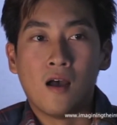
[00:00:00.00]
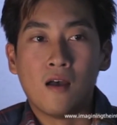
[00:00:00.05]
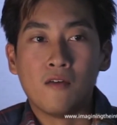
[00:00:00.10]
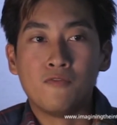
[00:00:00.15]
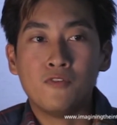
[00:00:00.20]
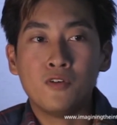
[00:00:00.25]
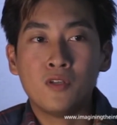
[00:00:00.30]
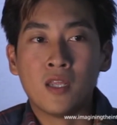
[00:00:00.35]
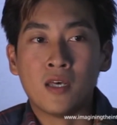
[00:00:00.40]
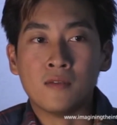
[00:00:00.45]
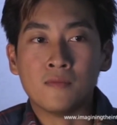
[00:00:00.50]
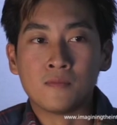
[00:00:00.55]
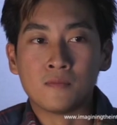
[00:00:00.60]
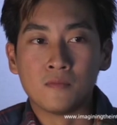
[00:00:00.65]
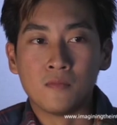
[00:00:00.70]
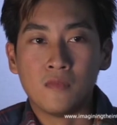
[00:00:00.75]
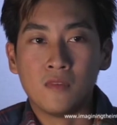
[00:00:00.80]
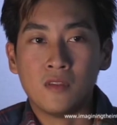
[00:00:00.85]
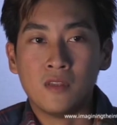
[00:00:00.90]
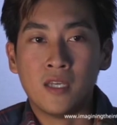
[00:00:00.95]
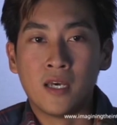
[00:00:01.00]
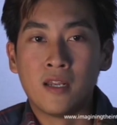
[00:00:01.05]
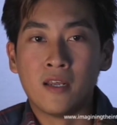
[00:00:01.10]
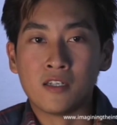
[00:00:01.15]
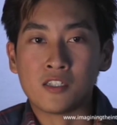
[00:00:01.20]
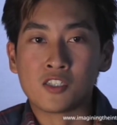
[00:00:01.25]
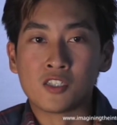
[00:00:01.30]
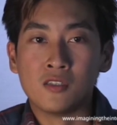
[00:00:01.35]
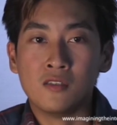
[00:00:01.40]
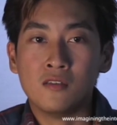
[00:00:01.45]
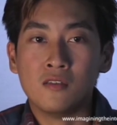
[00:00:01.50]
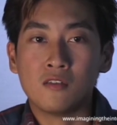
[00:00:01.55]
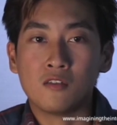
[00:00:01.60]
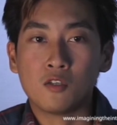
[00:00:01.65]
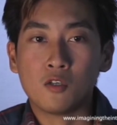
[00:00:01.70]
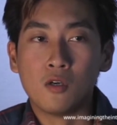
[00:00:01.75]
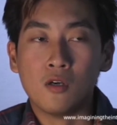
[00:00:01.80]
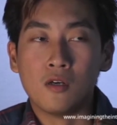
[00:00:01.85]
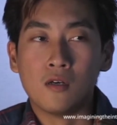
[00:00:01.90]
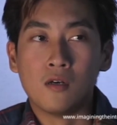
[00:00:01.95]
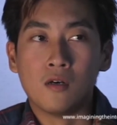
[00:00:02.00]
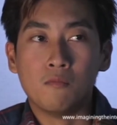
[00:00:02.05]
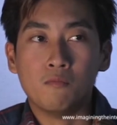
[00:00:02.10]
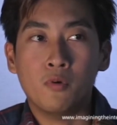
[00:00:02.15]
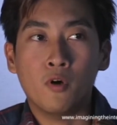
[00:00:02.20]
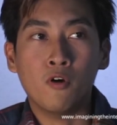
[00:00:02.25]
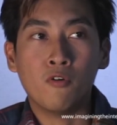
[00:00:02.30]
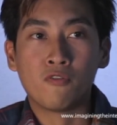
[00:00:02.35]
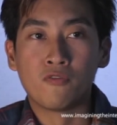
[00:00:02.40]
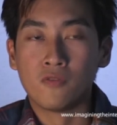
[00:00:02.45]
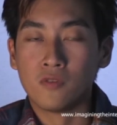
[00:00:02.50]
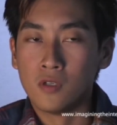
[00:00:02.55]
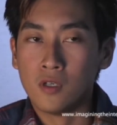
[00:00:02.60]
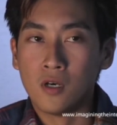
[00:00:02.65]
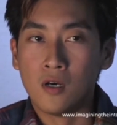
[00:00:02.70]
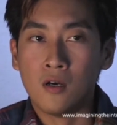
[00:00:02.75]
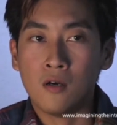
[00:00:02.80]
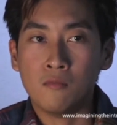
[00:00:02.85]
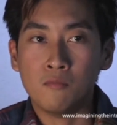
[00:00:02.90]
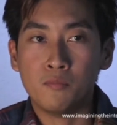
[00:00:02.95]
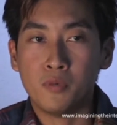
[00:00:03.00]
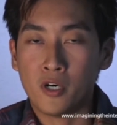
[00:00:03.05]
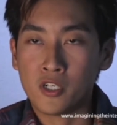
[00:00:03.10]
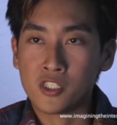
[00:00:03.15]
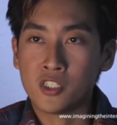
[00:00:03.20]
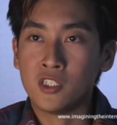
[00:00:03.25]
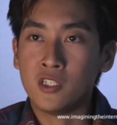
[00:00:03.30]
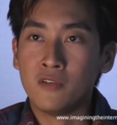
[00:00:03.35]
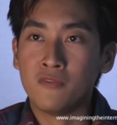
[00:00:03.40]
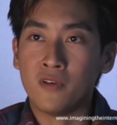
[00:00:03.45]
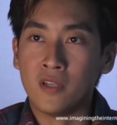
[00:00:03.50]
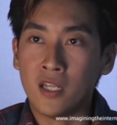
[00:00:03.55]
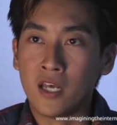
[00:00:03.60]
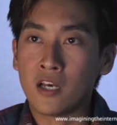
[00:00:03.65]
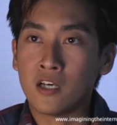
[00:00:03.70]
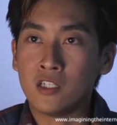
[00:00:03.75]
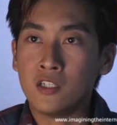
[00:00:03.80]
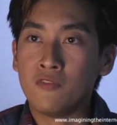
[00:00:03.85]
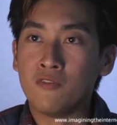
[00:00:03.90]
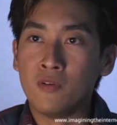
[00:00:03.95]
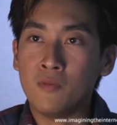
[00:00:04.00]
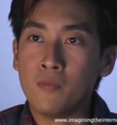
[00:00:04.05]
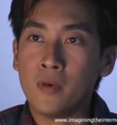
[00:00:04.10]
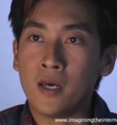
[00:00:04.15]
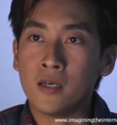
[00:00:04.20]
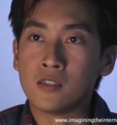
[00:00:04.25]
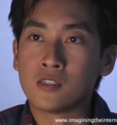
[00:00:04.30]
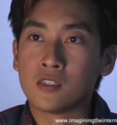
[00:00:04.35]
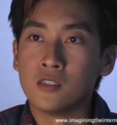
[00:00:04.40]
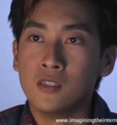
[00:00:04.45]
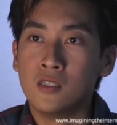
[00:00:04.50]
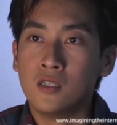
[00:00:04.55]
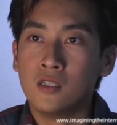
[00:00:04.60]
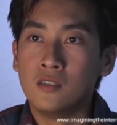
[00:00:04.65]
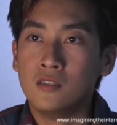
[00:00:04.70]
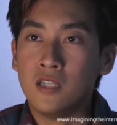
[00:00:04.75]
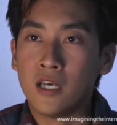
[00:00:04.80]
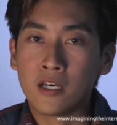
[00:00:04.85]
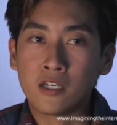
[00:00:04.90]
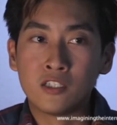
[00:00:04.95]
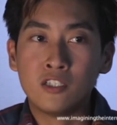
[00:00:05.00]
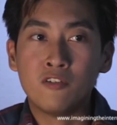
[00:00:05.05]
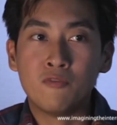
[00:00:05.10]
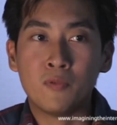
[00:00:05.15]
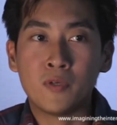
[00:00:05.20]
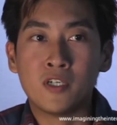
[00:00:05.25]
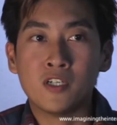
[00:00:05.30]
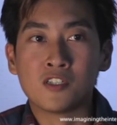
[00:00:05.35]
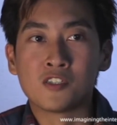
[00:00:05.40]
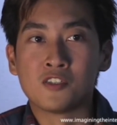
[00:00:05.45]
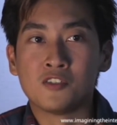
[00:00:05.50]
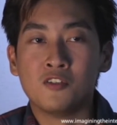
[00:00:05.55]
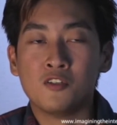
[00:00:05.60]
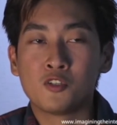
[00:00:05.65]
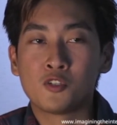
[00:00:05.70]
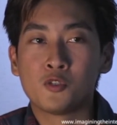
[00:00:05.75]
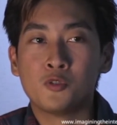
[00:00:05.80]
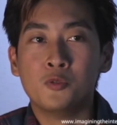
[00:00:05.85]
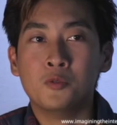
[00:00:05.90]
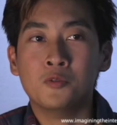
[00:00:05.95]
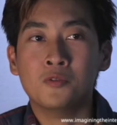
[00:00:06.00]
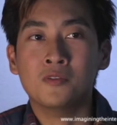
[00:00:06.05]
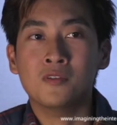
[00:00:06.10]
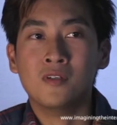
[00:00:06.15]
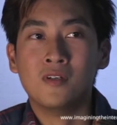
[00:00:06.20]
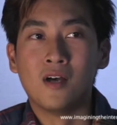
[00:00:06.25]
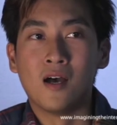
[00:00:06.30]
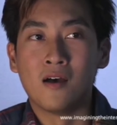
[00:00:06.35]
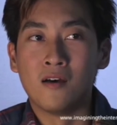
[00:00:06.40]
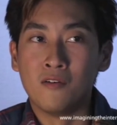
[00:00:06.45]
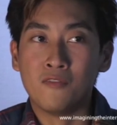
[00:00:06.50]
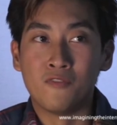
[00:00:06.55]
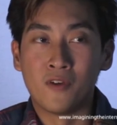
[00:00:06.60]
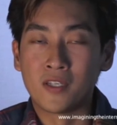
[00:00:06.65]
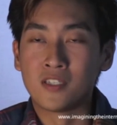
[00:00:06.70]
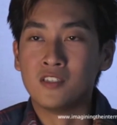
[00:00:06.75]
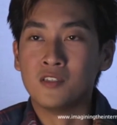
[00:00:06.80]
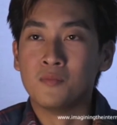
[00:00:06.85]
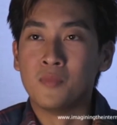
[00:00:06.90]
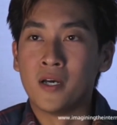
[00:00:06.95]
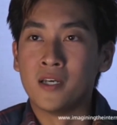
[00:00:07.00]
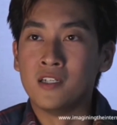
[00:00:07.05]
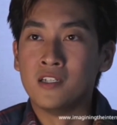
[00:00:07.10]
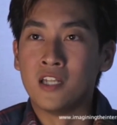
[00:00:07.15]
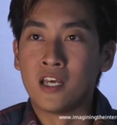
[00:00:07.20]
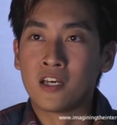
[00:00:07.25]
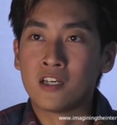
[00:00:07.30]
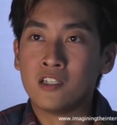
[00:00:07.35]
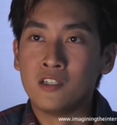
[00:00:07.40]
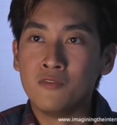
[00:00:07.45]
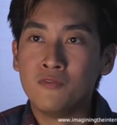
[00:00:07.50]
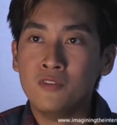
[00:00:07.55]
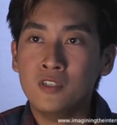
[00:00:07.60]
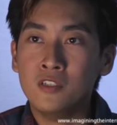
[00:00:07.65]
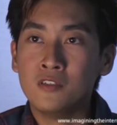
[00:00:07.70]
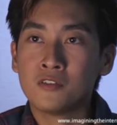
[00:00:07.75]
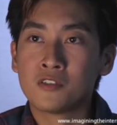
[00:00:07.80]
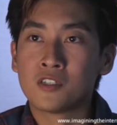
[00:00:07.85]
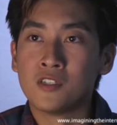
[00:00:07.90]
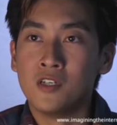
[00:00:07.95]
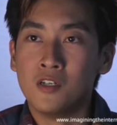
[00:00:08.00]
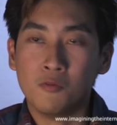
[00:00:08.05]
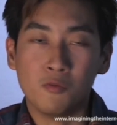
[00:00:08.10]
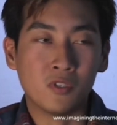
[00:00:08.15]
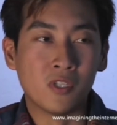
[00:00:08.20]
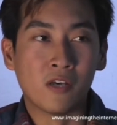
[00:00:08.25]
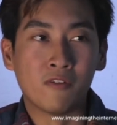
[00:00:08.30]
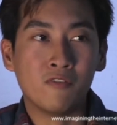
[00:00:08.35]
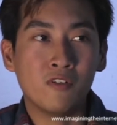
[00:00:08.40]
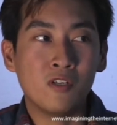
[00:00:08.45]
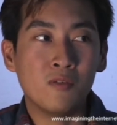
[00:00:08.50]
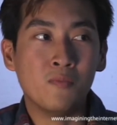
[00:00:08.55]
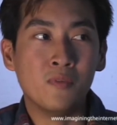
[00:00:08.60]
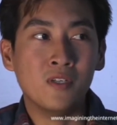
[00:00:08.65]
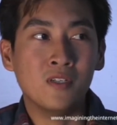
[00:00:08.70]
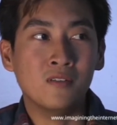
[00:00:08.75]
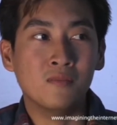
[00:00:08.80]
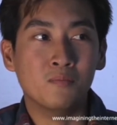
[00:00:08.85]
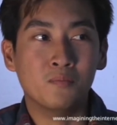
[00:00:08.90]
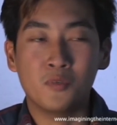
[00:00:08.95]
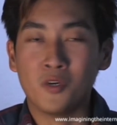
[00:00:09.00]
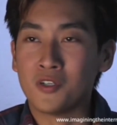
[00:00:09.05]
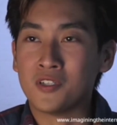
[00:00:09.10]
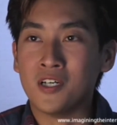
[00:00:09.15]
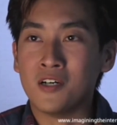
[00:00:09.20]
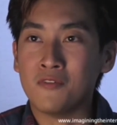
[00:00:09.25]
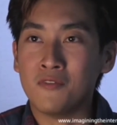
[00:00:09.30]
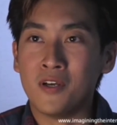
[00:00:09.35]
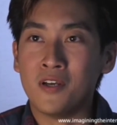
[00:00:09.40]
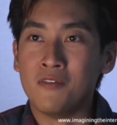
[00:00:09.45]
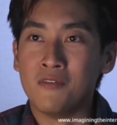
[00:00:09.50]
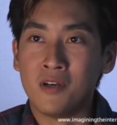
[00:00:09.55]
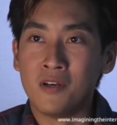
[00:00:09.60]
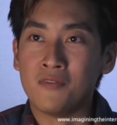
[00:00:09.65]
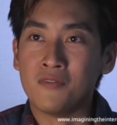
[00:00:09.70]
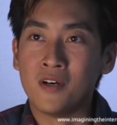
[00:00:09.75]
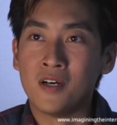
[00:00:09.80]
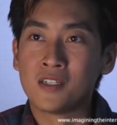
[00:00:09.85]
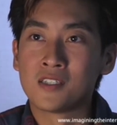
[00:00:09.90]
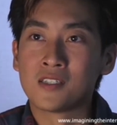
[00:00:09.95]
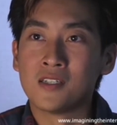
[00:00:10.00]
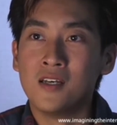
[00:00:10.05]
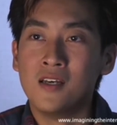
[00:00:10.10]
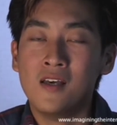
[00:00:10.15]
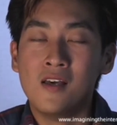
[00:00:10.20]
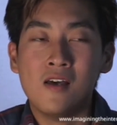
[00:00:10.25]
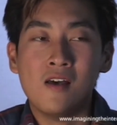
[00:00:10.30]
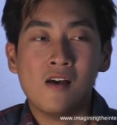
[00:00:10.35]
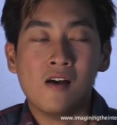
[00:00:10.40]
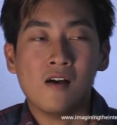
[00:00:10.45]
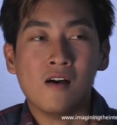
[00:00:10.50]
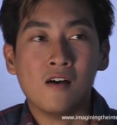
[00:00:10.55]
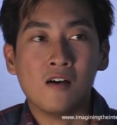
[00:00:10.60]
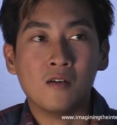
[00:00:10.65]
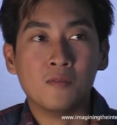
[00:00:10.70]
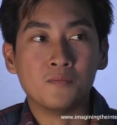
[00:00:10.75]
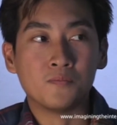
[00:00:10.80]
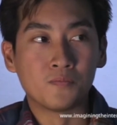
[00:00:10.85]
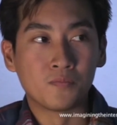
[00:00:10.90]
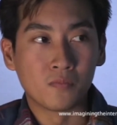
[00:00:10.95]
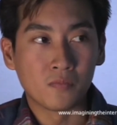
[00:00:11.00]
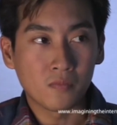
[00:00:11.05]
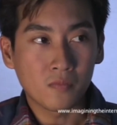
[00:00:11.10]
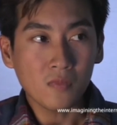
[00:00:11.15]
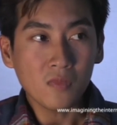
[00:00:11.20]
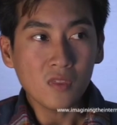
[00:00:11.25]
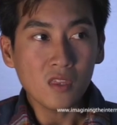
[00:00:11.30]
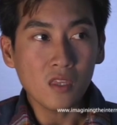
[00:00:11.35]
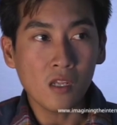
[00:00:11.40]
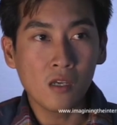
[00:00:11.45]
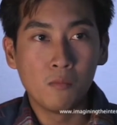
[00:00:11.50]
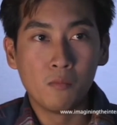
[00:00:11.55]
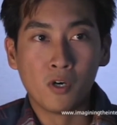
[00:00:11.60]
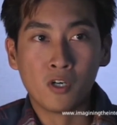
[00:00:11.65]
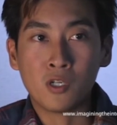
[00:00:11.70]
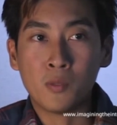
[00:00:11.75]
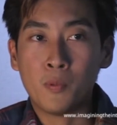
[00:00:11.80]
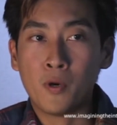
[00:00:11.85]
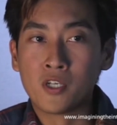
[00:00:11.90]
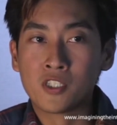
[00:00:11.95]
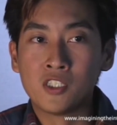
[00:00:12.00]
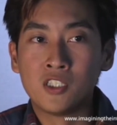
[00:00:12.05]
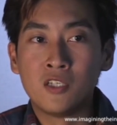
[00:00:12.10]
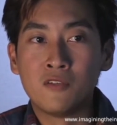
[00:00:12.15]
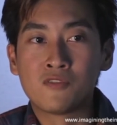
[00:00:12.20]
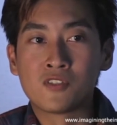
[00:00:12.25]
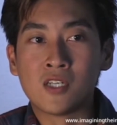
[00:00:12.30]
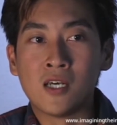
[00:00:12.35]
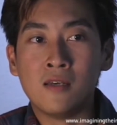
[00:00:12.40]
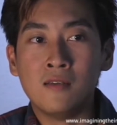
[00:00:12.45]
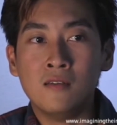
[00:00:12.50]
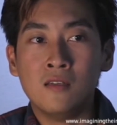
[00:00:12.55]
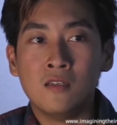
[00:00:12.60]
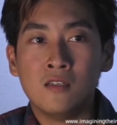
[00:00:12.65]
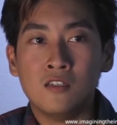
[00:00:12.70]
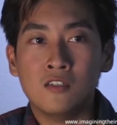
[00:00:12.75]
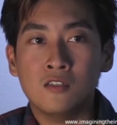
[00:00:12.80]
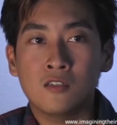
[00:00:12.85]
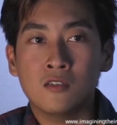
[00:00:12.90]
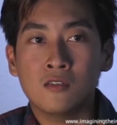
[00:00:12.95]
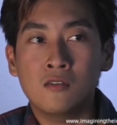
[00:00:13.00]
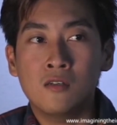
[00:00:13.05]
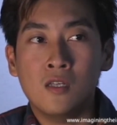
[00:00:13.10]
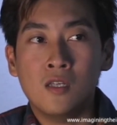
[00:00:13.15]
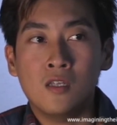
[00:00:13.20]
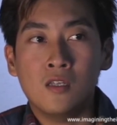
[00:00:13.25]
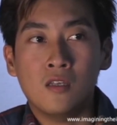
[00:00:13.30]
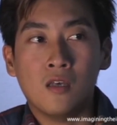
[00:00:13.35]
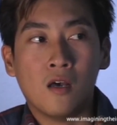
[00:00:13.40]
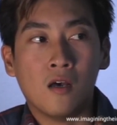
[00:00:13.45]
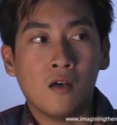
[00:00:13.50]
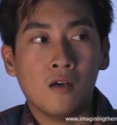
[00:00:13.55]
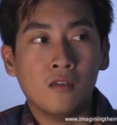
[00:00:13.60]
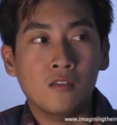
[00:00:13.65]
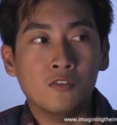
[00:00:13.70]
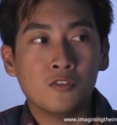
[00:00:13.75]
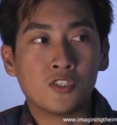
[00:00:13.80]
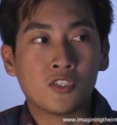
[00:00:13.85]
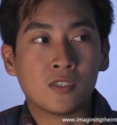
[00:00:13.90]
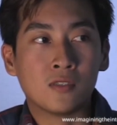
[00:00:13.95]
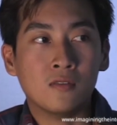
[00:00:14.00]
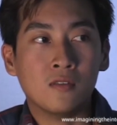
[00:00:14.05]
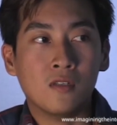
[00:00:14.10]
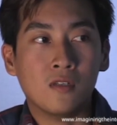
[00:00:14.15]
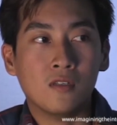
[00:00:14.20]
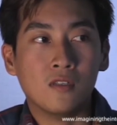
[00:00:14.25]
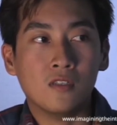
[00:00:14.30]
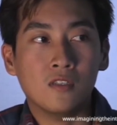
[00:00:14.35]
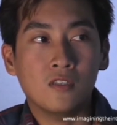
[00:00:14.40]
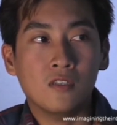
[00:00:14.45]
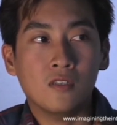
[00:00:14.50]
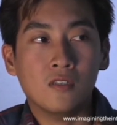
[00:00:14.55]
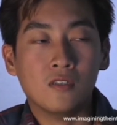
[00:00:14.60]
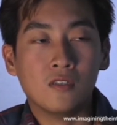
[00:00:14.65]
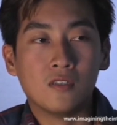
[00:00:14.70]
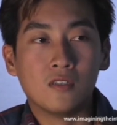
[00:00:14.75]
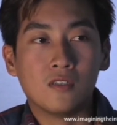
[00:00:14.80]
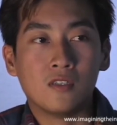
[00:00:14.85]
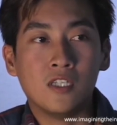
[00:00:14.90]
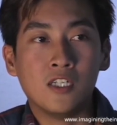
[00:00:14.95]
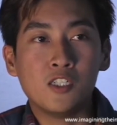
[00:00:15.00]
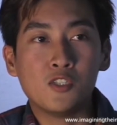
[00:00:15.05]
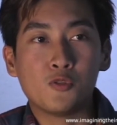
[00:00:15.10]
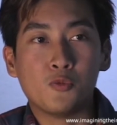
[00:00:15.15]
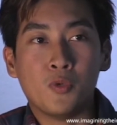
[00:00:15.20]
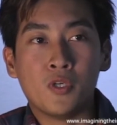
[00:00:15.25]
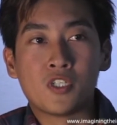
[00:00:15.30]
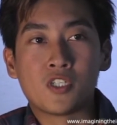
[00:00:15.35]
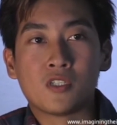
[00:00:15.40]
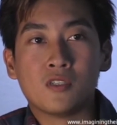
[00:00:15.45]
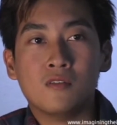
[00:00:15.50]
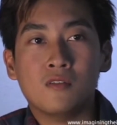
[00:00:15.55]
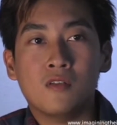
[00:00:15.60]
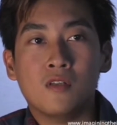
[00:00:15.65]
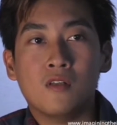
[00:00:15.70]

I feel that that has both um, positive and negative impacts. Negative because those who are affected by the negative news will definitely be brought down very, very fast. Um, but on the positive side, you know, uh, you things which